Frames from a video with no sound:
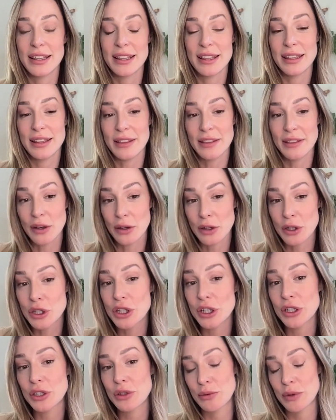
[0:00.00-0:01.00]
they're
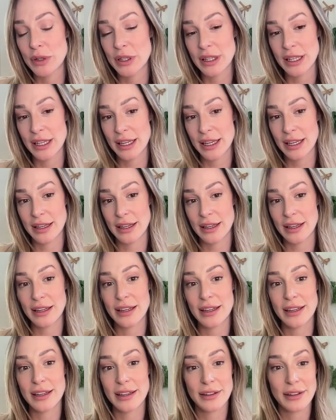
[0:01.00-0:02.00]
just really
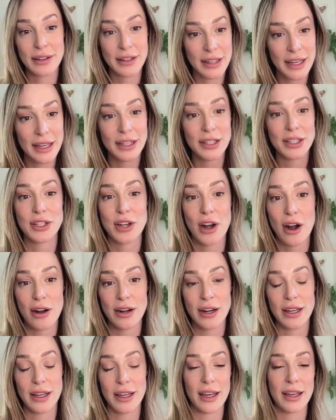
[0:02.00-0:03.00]

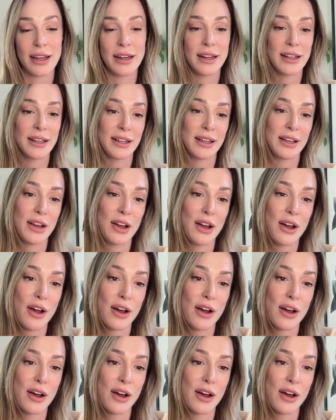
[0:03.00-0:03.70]
kickstarting it on